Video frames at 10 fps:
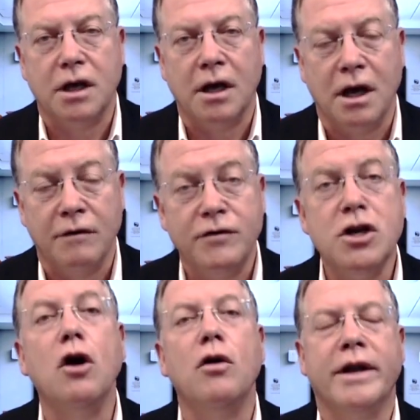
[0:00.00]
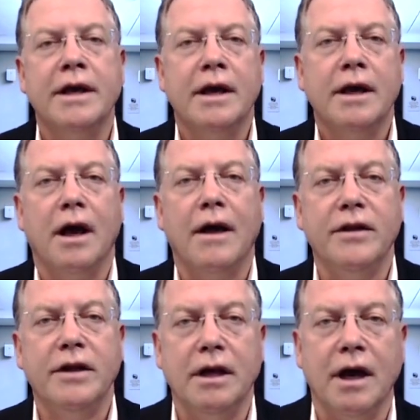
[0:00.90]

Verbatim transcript: uh, of note on the